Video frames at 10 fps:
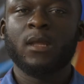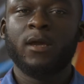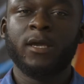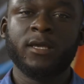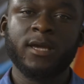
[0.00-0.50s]

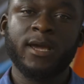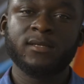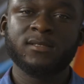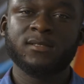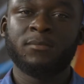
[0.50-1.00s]
Hey
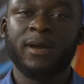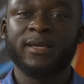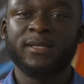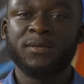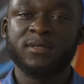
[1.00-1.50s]
guys,
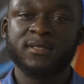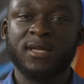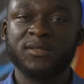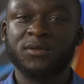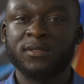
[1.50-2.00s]
my name is
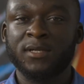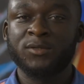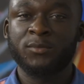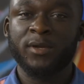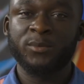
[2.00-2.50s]
Dasok
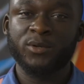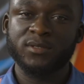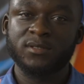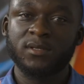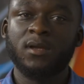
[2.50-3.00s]
Nandom
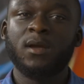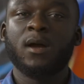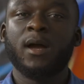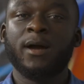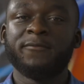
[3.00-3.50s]
Amos.
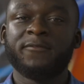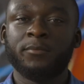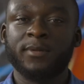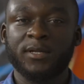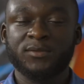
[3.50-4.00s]
I'm
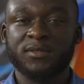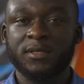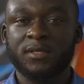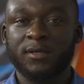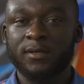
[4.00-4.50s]
from Plateau
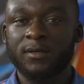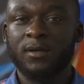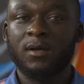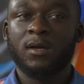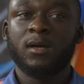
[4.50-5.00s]
State here,
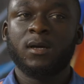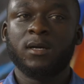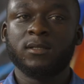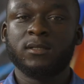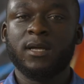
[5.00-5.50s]

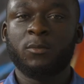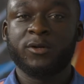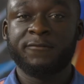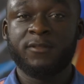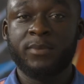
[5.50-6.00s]
and I'm one
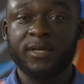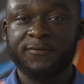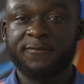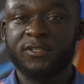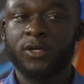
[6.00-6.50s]
of the
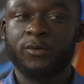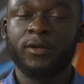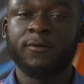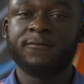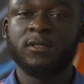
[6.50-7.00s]
beneficiary
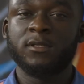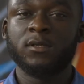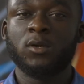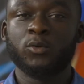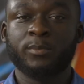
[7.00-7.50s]
of the
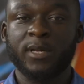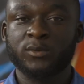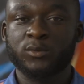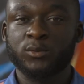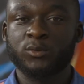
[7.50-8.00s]
Code Plateau